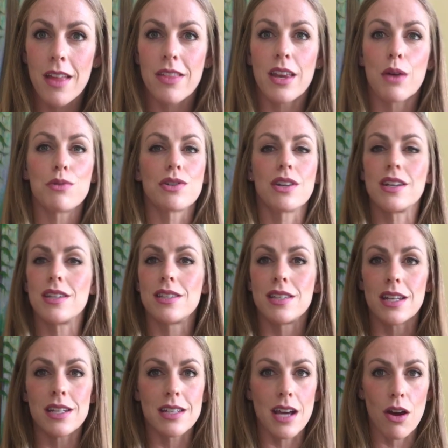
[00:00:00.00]
that I was going to
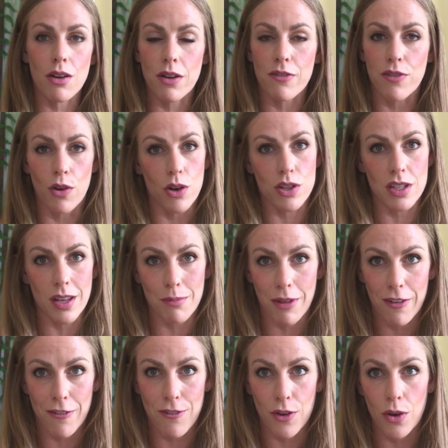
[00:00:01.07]
sit down and focus on
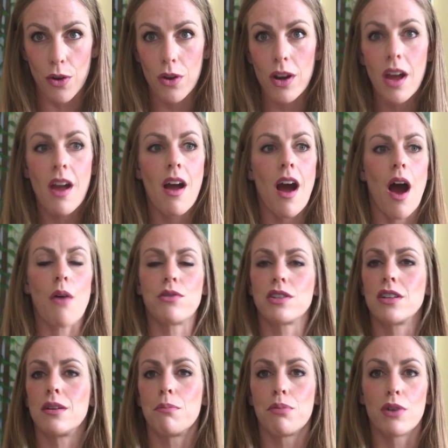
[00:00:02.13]
my food. I was
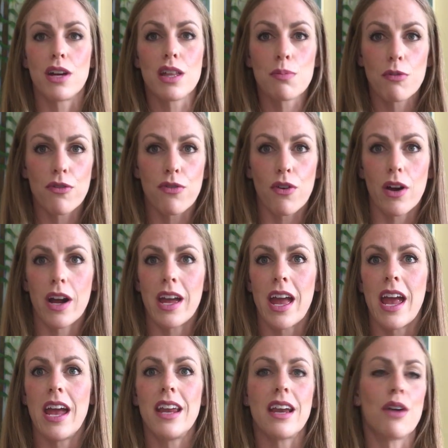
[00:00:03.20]
going to breathe before I
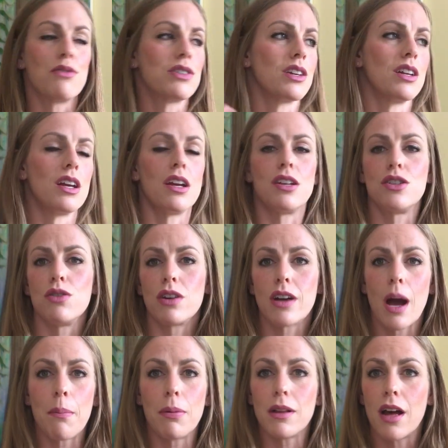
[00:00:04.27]
ate. I was going to do a
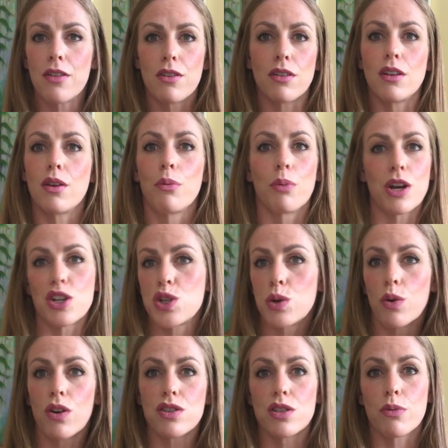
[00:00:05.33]
couple other little
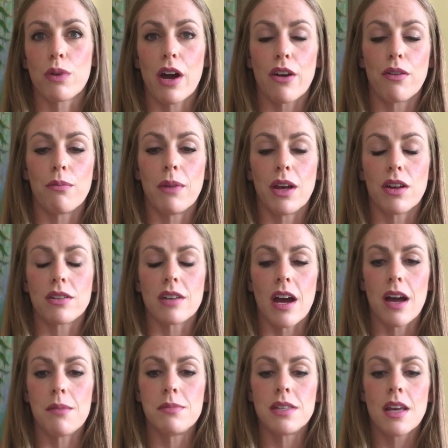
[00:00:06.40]
rituals around meal
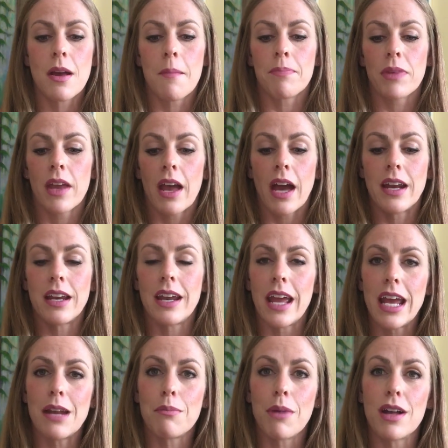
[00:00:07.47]
times. And in
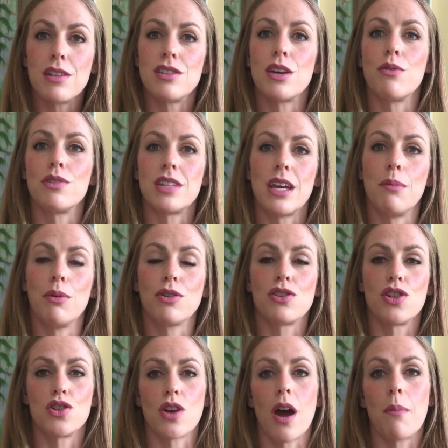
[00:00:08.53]
8 months, I was able
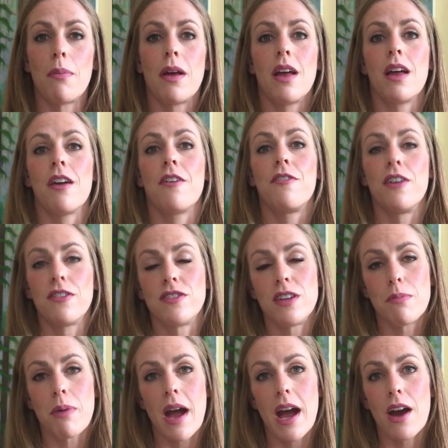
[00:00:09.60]
to drop
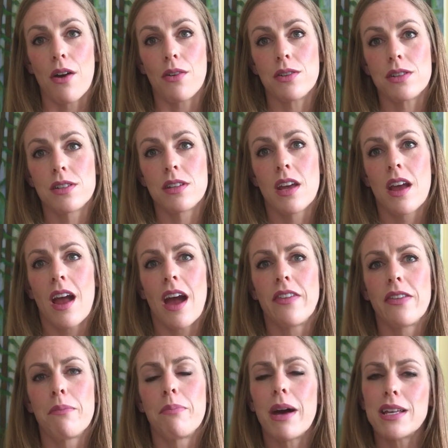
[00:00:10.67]
50 pounds.
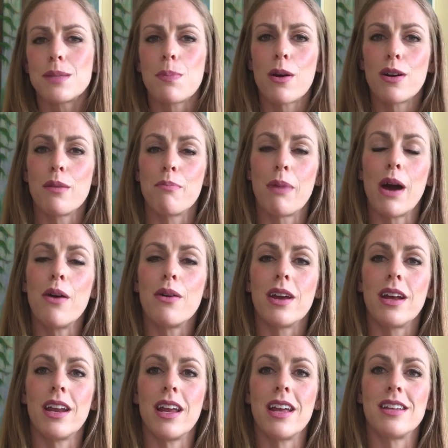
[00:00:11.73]
And the best part about
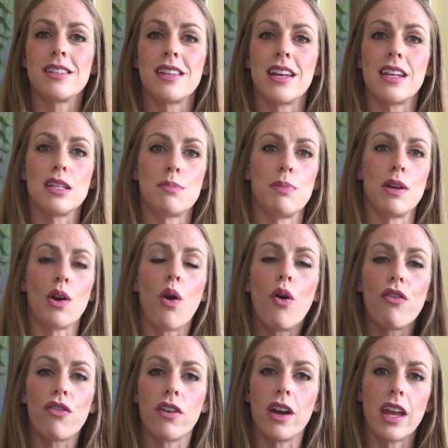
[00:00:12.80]
it is that it's been
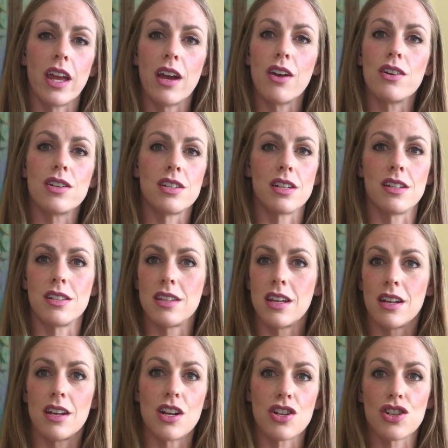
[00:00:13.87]
over a year since
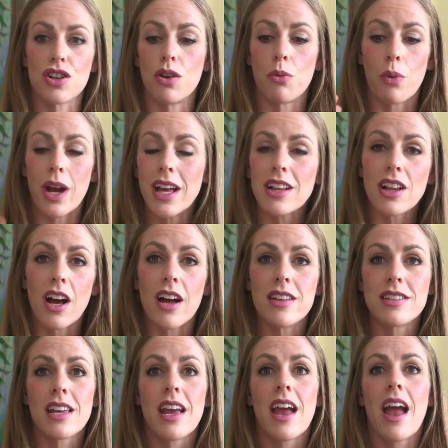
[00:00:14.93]
the initial weight
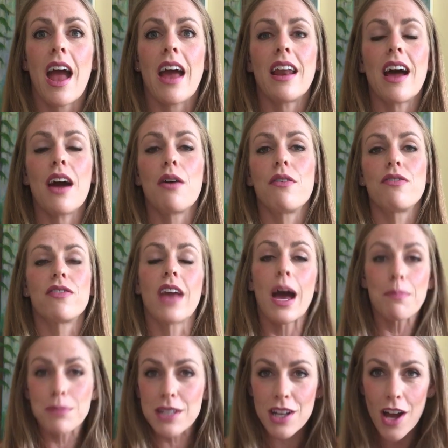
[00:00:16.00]
loss, and I've
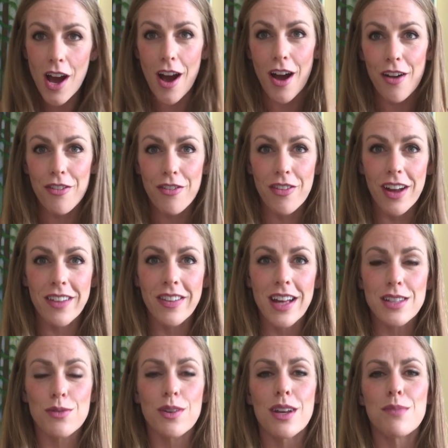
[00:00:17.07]
kept it off. And
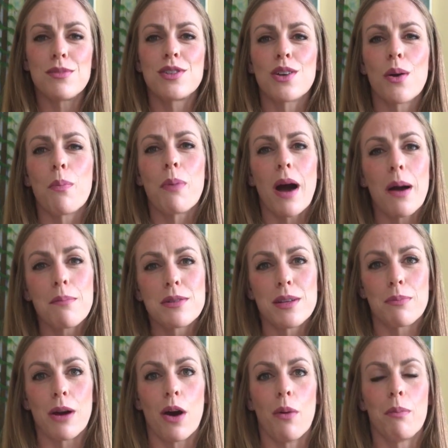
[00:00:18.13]
that's what I'm so pumped
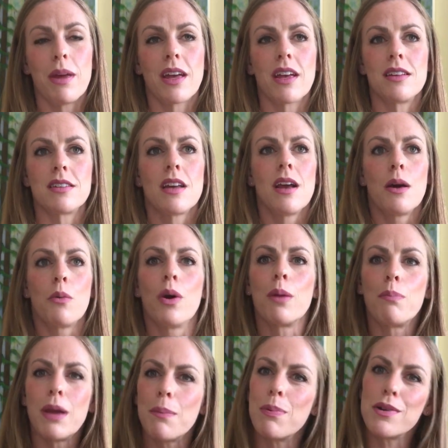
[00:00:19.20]
about, because when
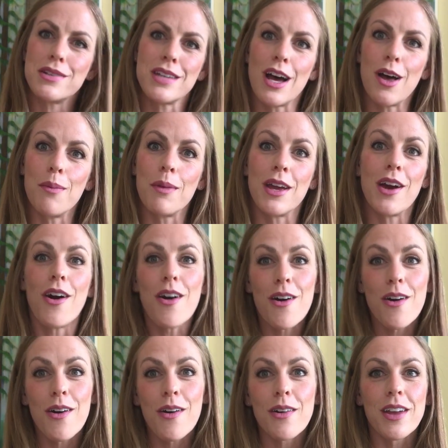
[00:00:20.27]
people tell me,
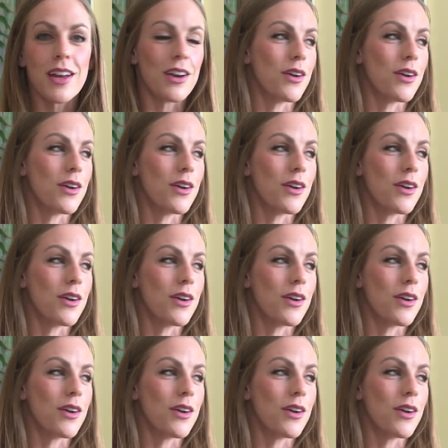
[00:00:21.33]
oh,